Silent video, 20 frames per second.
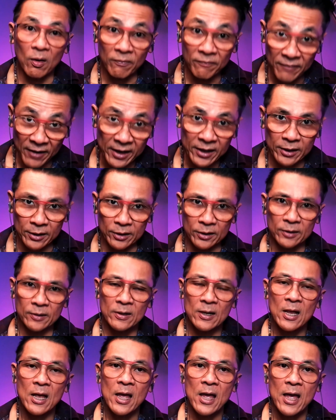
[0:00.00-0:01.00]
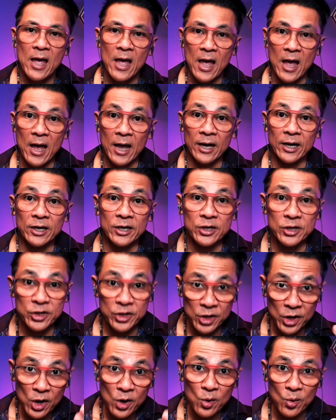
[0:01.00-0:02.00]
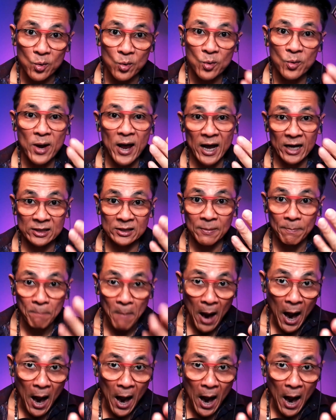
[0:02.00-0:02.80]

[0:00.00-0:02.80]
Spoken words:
or vendor. And you as a